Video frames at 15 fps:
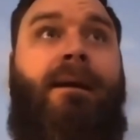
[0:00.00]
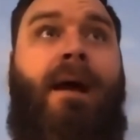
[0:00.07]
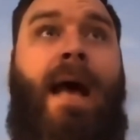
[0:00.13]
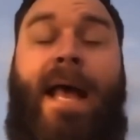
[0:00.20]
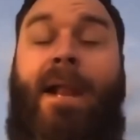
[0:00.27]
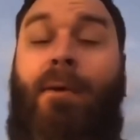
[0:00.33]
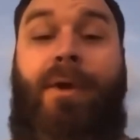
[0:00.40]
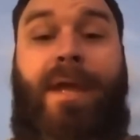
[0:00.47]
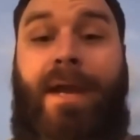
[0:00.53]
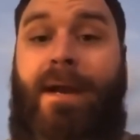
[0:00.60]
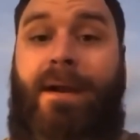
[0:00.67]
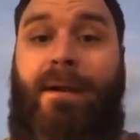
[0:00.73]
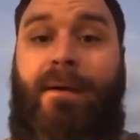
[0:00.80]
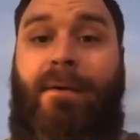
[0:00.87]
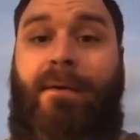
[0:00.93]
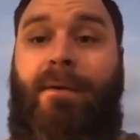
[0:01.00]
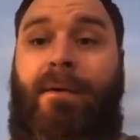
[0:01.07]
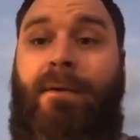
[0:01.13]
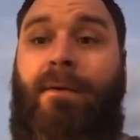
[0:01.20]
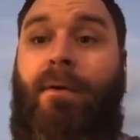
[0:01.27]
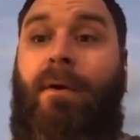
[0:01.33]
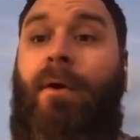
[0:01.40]
I don't care
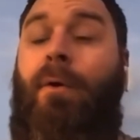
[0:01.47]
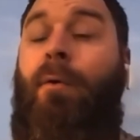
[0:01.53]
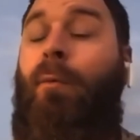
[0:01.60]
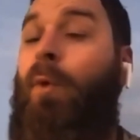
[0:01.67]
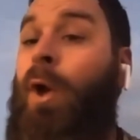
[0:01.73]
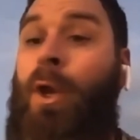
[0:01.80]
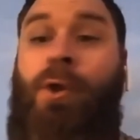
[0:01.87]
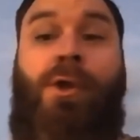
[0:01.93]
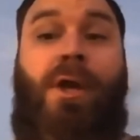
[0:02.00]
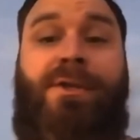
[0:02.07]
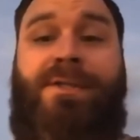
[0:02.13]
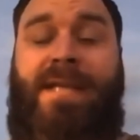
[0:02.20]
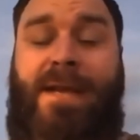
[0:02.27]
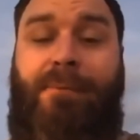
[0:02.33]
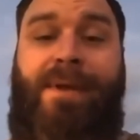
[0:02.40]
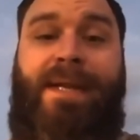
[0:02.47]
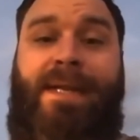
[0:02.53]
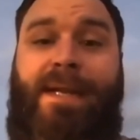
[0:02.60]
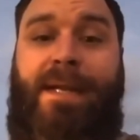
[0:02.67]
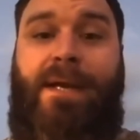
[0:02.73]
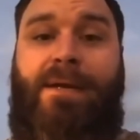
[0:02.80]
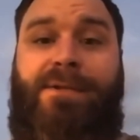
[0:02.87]
who y'all say we need
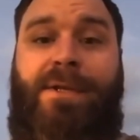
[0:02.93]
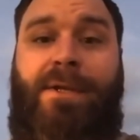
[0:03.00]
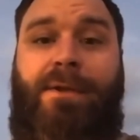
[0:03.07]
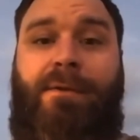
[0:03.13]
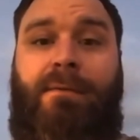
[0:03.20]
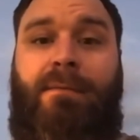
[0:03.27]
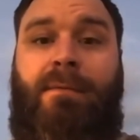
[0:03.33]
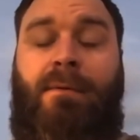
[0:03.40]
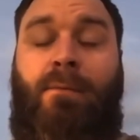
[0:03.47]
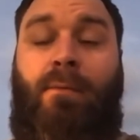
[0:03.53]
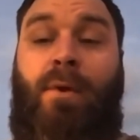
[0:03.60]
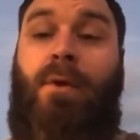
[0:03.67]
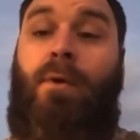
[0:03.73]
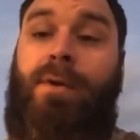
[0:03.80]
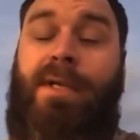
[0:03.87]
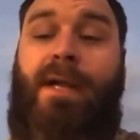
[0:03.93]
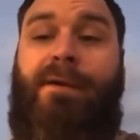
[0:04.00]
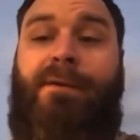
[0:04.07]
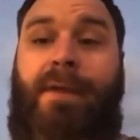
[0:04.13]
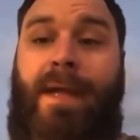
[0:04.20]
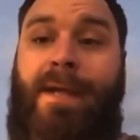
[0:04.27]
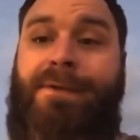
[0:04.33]
to go to. We're going to
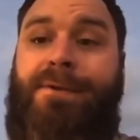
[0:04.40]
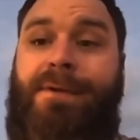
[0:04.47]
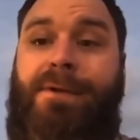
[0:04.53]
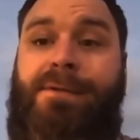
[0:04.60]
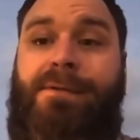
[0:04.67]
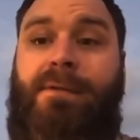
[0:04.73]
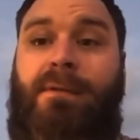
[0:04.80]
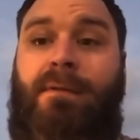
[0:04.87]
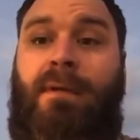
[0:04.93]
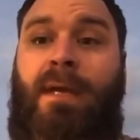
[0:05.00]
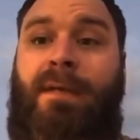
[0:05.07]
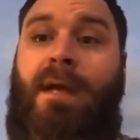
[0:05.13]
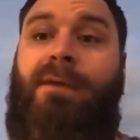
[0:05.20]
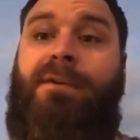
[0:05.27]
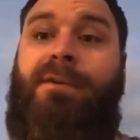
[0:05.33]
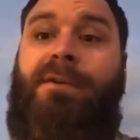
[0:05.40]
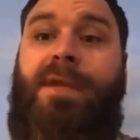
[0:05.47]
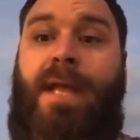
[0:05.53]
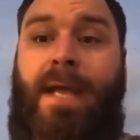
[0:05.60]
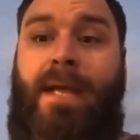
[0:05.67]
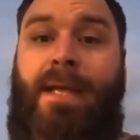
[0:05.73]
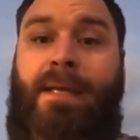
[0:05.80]
Dr. Andrews and Dr.
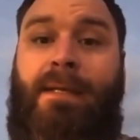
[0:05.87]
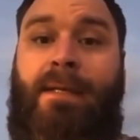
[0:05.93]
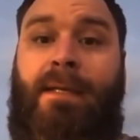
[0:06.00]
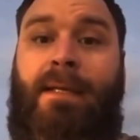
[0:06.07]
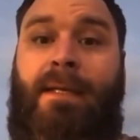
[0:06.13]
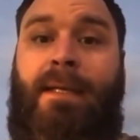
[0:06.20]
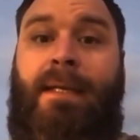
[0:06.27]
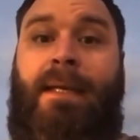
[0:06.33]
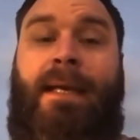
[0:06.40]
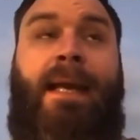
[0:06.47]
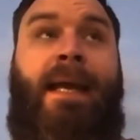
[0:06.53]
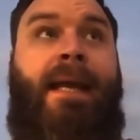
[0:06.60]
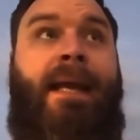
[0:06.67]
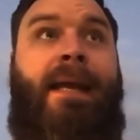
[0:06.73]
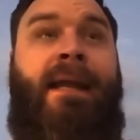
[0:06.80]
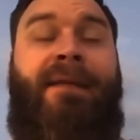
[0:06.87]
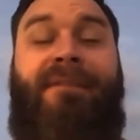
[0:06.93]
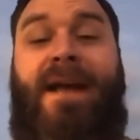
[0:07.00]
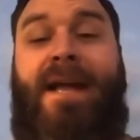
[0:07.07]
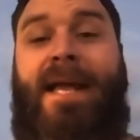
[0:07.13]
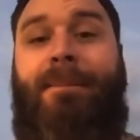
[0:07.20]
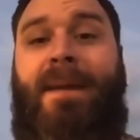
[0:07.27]
Kane. And if
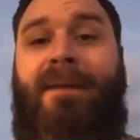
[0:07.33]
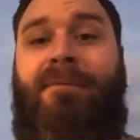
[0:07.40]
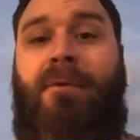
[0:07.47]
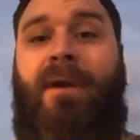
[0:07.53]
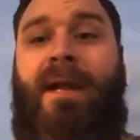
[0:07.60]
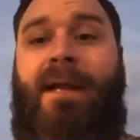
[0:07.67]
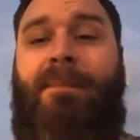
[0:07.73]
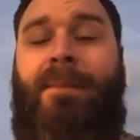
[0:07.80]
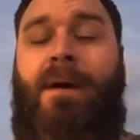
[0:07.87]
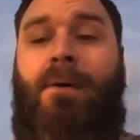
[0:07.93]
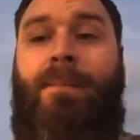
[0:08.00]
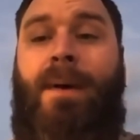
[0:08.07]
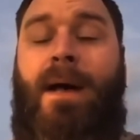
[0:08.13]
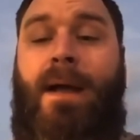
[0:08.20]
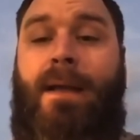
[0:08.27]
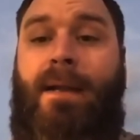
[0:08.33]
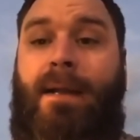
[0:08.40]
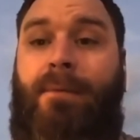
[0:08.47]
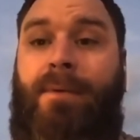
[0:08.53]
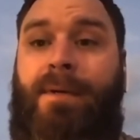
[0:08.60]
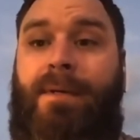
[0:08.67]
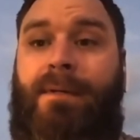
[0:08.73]
I got to pay for it out of my own pocket, I
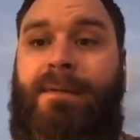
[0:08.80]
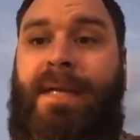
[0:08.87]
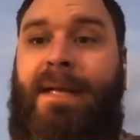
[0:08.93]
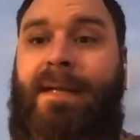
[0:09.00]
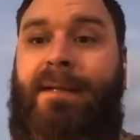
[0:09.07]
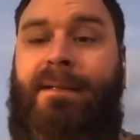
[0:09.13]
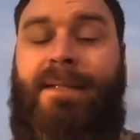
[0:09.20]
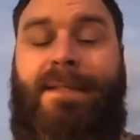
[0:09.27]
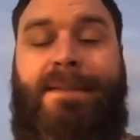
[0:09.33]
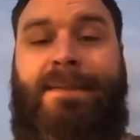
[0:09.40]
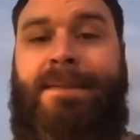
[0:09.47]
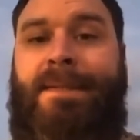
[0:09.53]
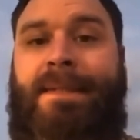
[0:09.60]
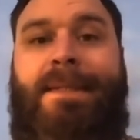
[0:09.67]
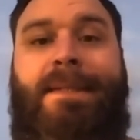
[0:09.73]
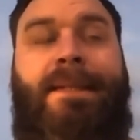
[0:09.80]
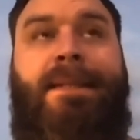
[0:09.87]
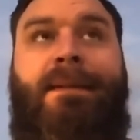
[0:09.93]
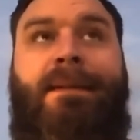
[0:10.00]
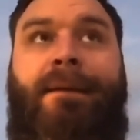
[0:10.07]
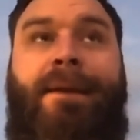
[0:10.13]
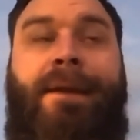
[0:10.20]
will. Now, look,
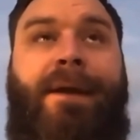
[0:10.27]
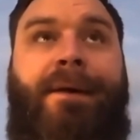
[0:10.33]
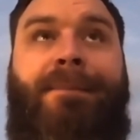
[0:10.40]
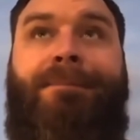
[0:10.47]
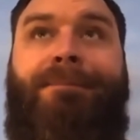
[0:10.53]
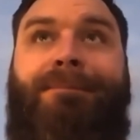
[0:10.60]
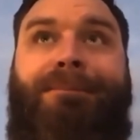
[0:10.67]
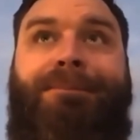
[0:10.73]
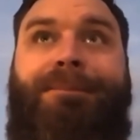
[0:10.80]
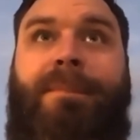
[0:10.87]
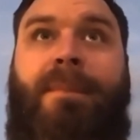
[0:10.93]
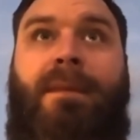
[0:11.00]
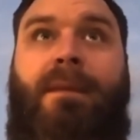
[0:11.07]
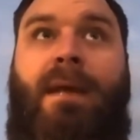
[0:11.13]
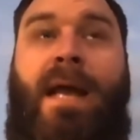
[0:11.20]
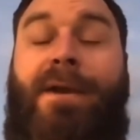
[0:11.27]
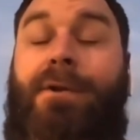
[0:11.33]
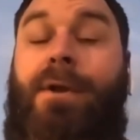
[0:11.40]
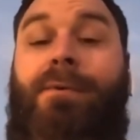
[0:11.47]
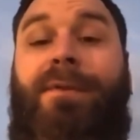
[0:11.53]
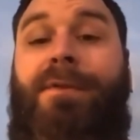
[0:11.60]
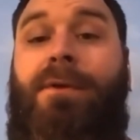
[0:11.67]
you know, I
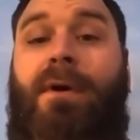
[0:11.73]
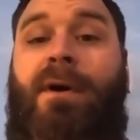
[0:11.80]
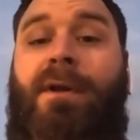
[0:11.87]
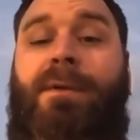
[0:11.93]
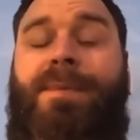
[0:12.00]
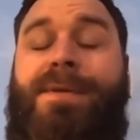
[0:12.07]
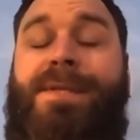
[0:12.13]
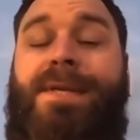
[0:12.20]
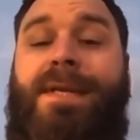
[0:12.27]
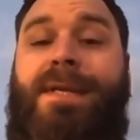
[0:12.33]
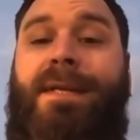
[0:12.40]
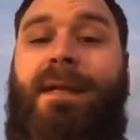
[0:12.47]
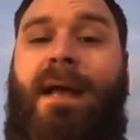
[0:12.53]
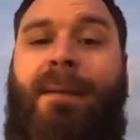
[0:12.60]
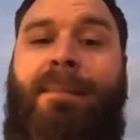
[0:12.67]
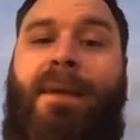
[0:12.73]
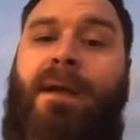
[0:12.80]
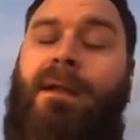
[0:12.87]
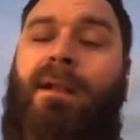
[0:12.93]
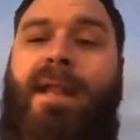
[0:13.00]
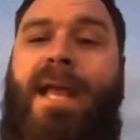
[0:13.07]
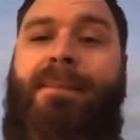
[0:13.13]
agree with you 100%. I'm not
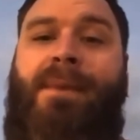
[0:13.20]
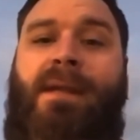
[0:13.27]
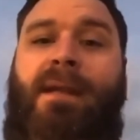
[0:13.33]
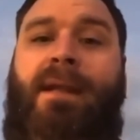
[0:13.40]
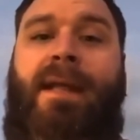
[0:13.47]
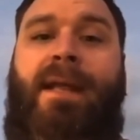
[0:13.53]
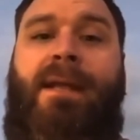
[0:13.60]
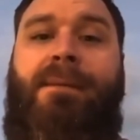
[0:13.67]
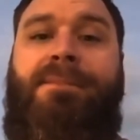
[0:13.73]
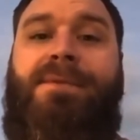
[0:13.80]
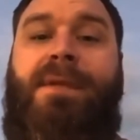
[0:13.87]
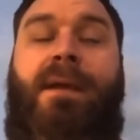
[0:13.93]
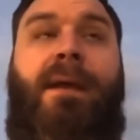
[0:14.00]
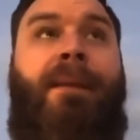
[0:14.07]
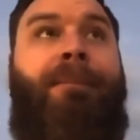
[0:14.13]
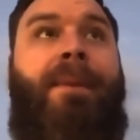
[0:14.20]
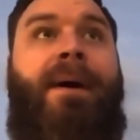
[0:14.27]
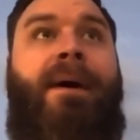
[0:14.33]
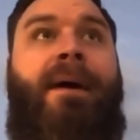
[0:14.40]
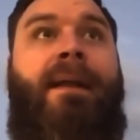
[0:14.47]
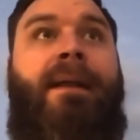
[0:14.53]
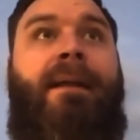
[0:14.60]
going to name any names,
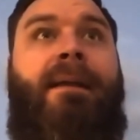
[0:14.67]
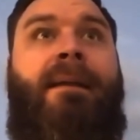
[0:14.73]
but